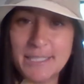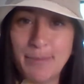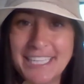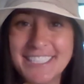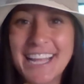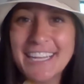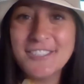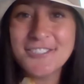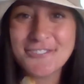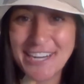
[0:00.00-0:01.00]
space, and
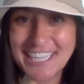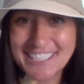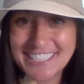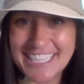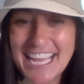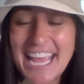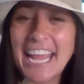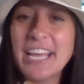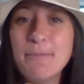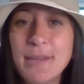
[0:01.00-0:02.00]
trace.
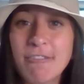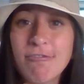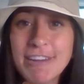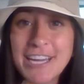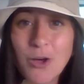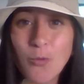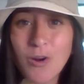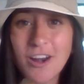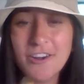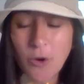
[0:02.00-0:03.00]
It can be a real word